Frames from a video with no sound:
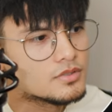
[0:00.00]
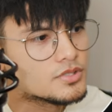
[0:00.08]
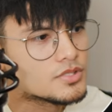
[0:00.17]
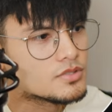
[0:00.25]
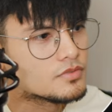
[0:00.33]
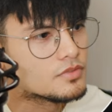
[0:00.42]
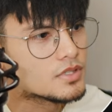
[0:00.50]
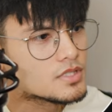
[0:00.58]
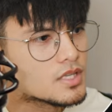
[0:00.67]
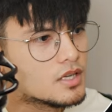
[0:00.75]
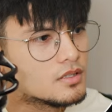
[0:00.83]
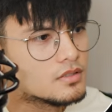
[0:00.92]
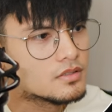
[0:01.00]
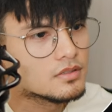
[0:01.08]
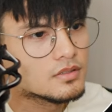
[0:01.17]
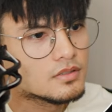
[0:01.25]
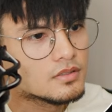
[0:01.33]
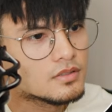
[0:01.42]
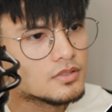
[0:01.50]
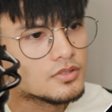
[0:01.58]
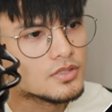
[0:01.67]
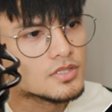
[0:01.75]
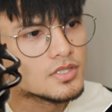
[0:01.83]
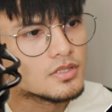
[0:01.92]
just to fix that. And
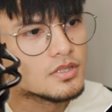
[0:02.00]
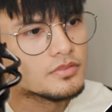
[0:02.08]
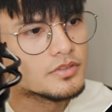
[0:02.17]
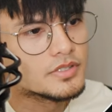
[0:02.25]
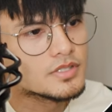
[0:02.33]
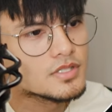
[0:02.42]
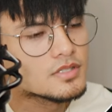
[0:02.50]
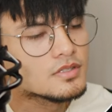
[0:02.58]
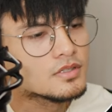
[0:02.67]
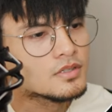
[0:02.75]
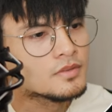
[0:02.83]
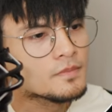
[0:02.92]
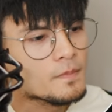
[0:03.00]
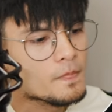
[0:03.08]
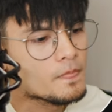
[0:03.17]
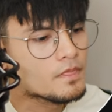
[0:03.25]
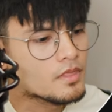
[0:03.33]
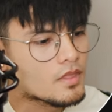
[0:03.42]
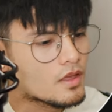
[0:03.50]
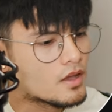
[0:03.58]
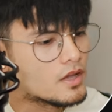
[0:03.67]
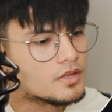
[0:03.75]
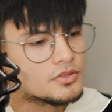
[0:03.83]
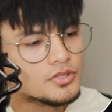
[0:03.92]
you can see the difference.
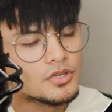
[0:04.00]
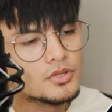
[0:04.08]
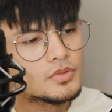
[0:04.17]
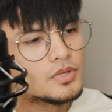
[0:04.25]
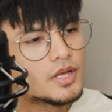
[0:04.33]
And you could do